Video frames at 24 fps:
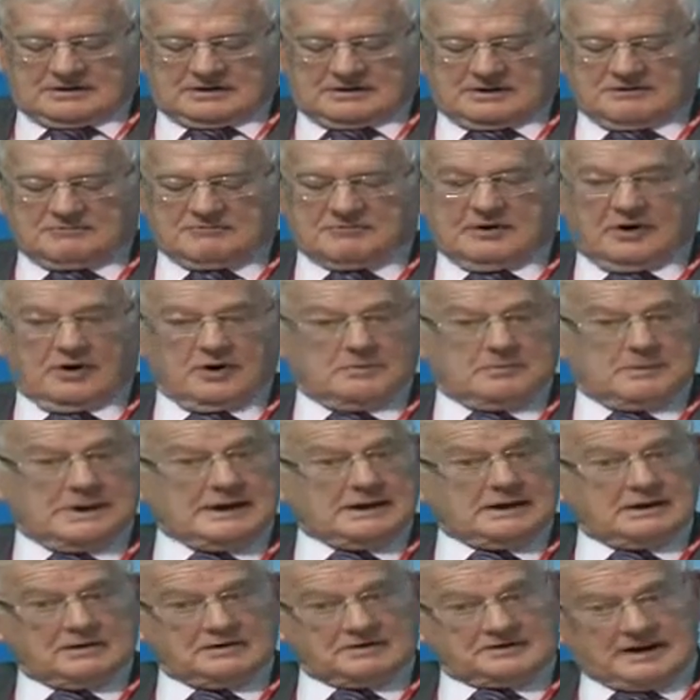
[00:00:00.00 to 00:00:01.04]

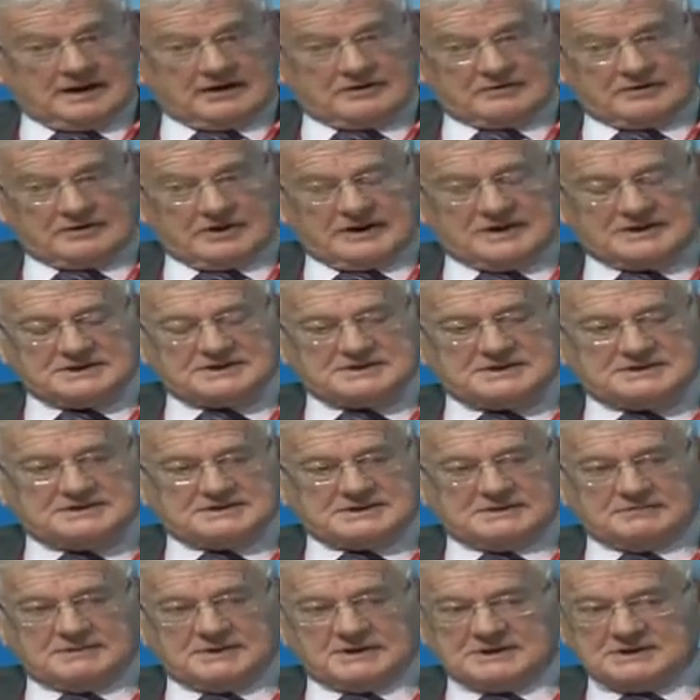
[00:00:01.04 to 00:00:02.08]
environmental degradation,
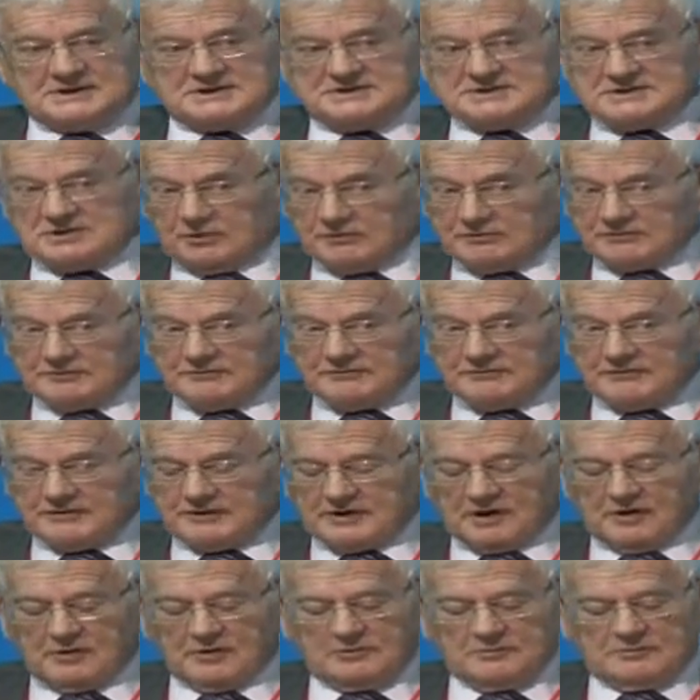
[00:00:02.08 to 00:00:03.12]
something that's often
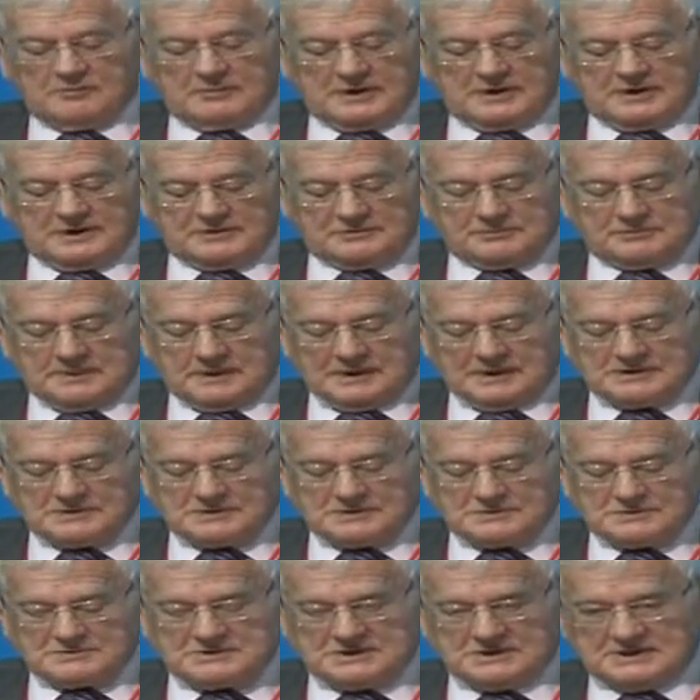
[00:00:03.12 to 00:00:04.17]
forgotten by us
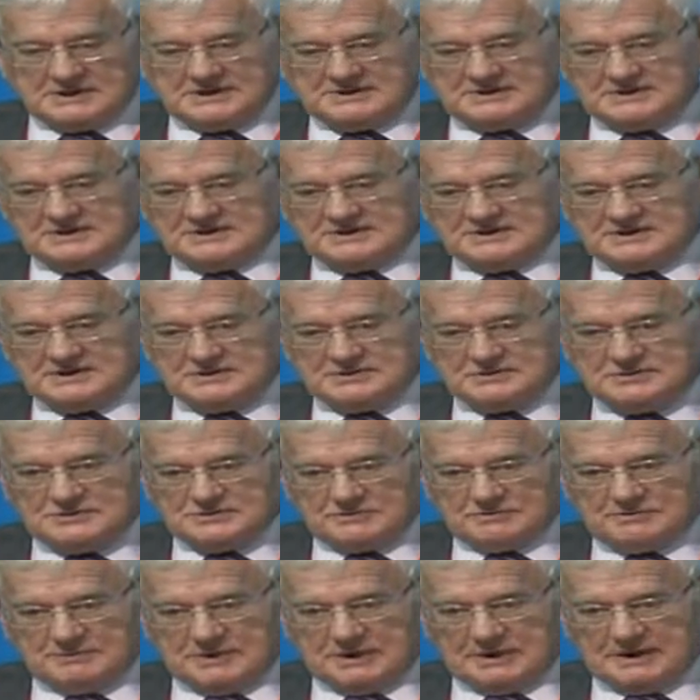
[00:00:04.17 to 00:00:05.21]
political scientists, so
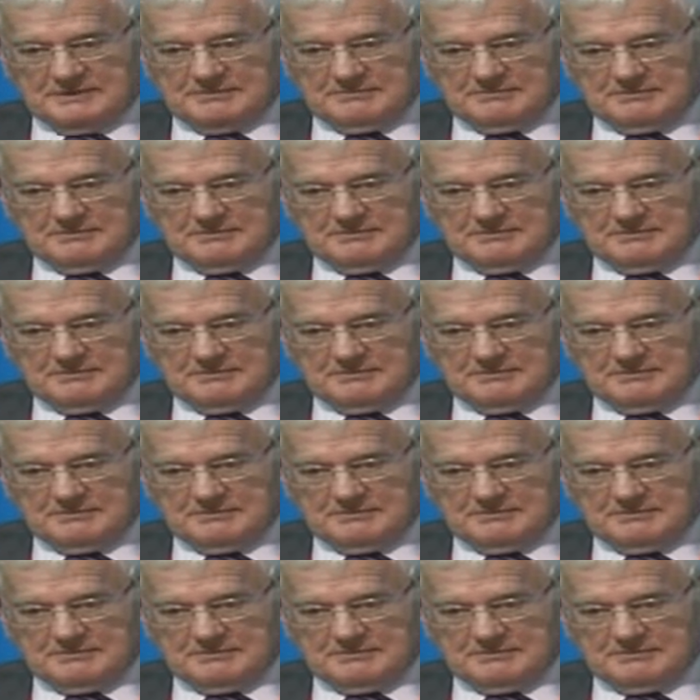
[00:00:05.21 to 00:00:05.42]
shouldn't be.